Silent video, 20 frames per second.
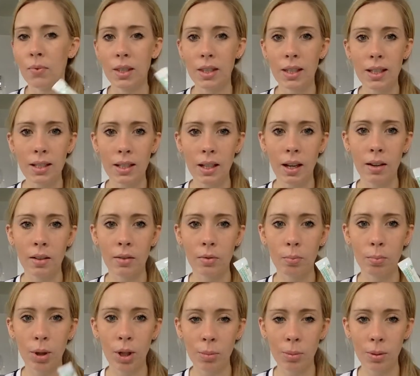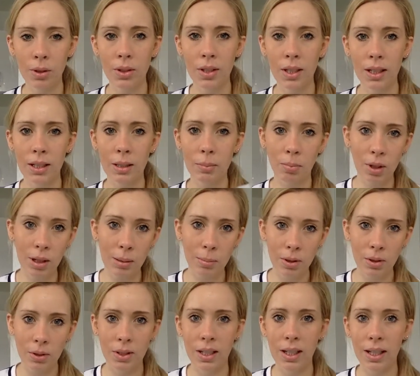these have probiotics,
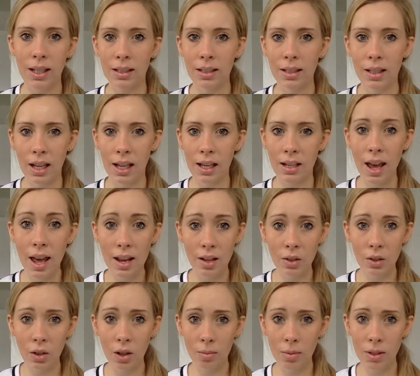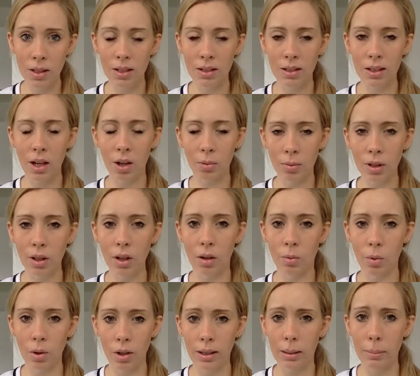prebiotics, and enzymes in to help the gut
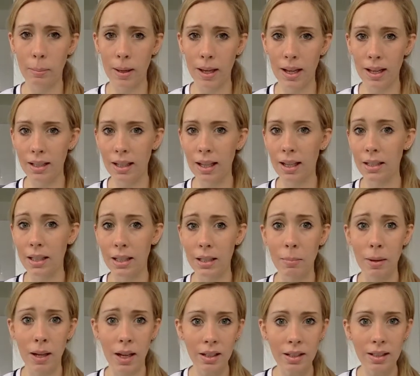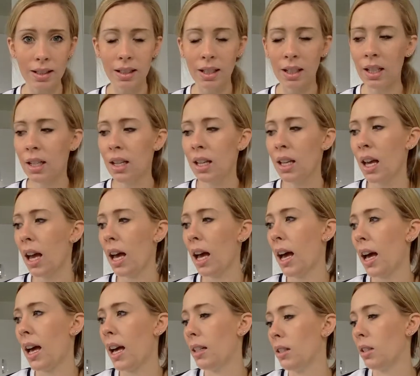work at its best.
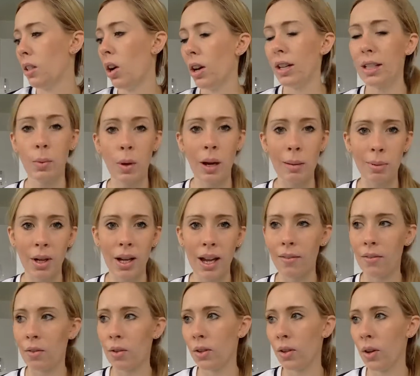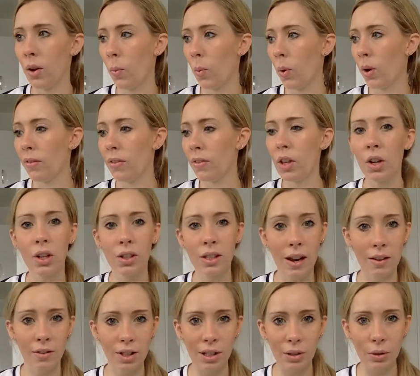And I swear by having one of those
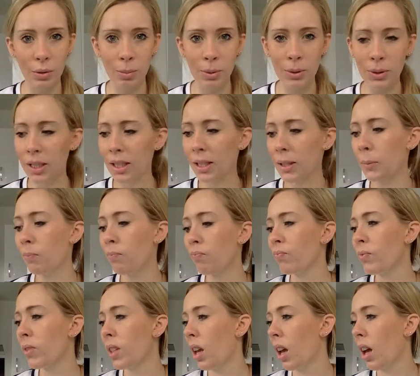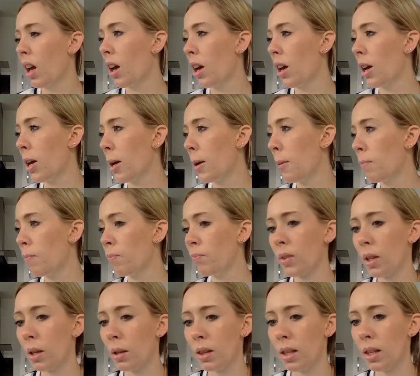every single morning.
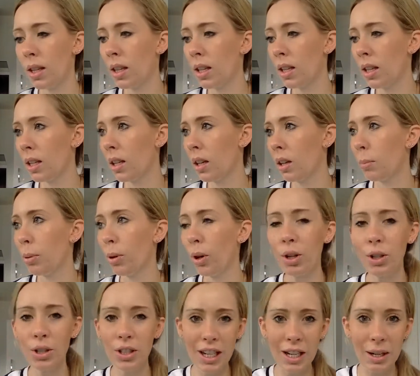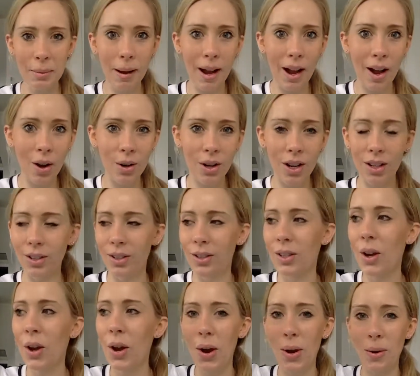The protein powder. So
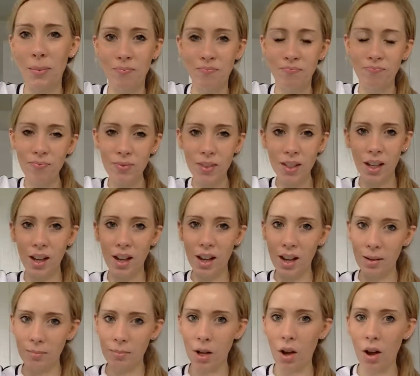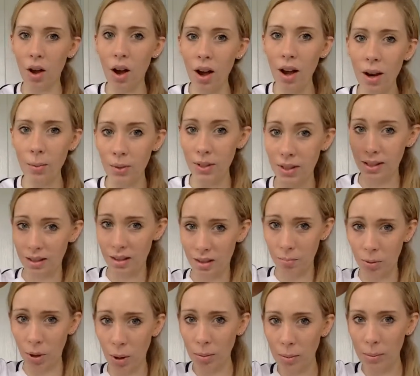I was
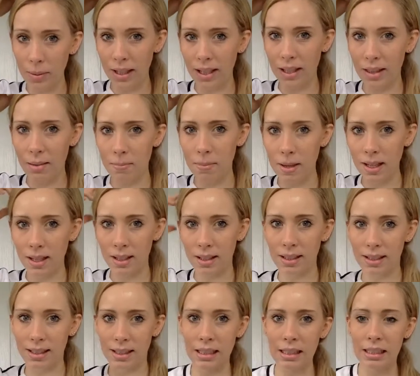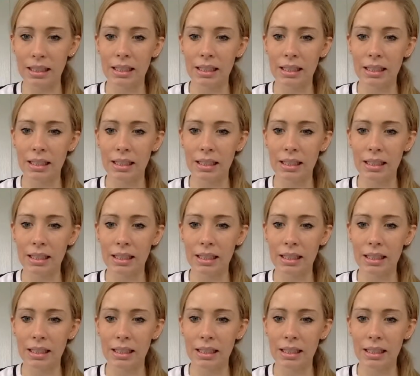probably the biggest